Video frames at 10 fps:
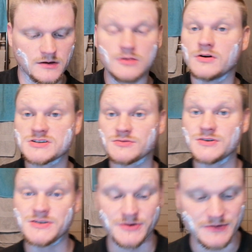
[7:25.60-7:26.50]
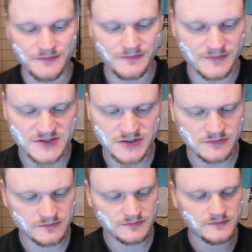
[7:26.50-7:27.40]
Otherwise I wouldn't do it.
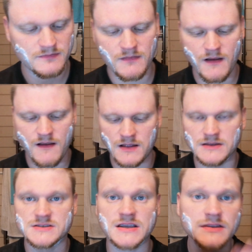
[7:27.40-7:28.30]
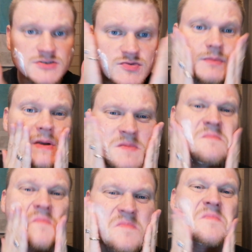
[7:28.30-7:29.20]
So let's get this rubbed in.